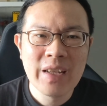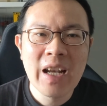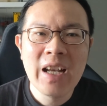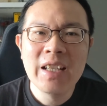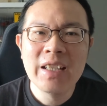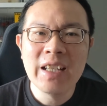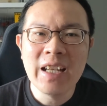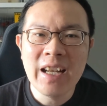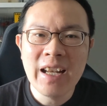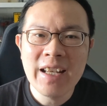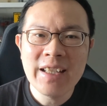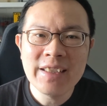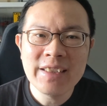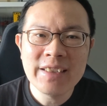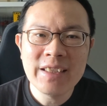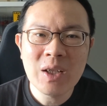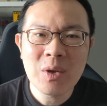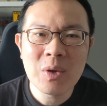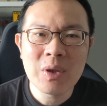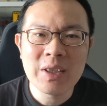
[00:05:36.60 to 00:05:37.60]
The
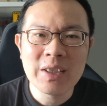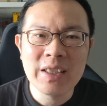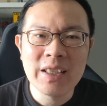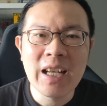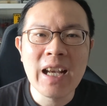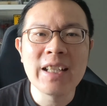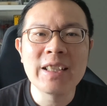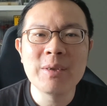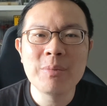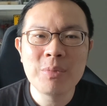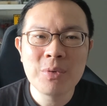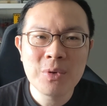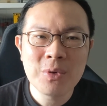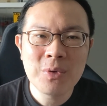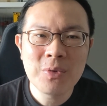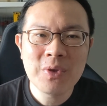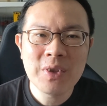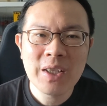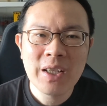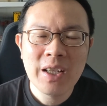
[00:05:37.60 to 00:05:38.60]
ANC quality has
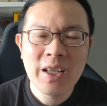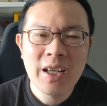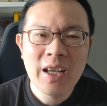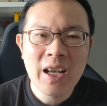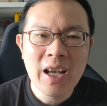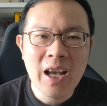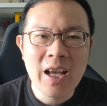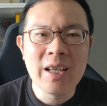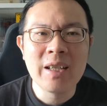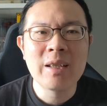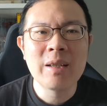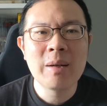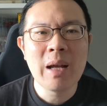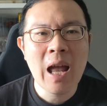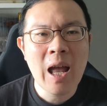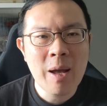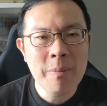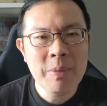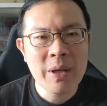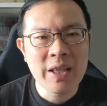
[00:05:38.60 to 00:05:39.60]
improved and the
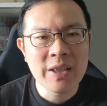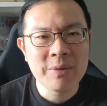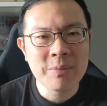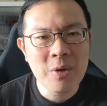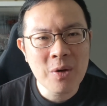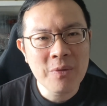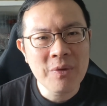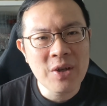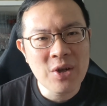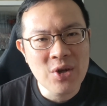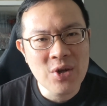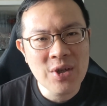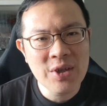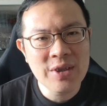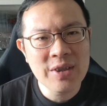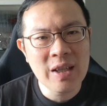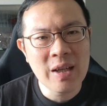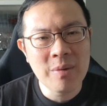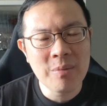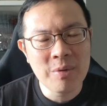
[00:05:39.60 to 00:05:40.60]
app has more
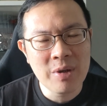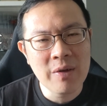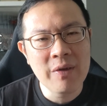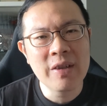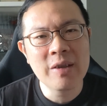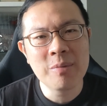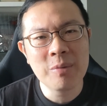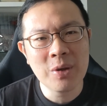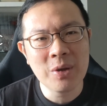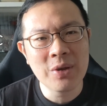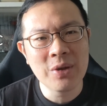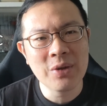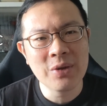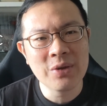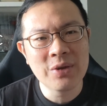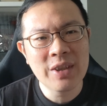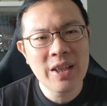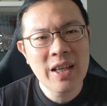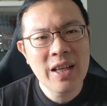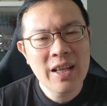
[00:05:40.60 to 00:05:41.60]
features than previous
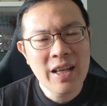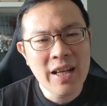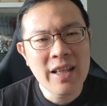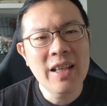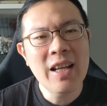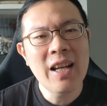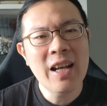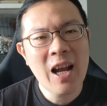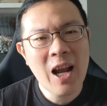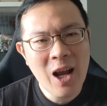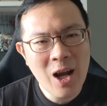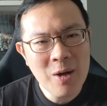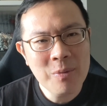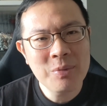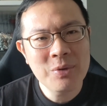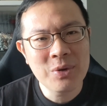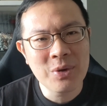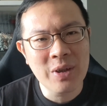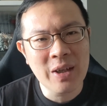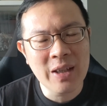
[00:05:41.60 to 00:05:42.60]
models, and that
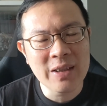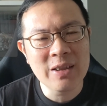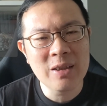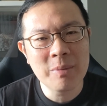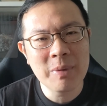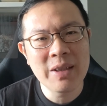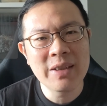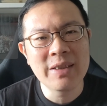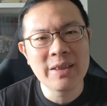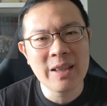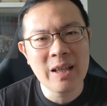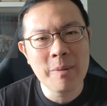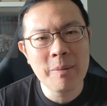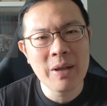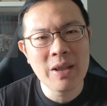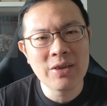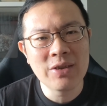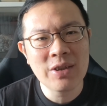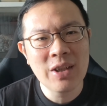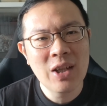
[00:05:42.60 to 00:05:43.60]
helps to customize the
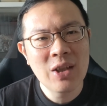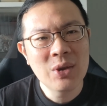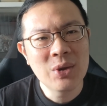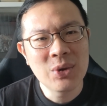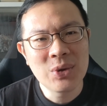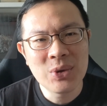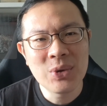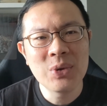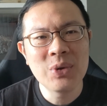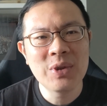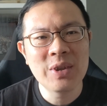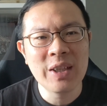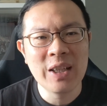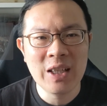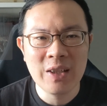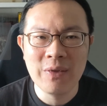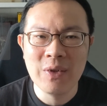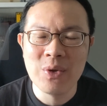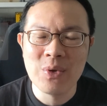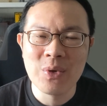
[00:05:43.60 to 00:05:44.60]
earbuds to suit the
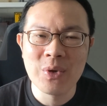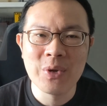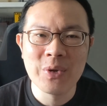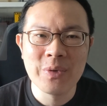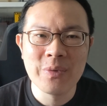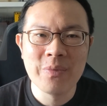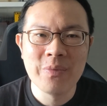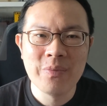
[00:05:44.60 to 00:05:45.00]
individual.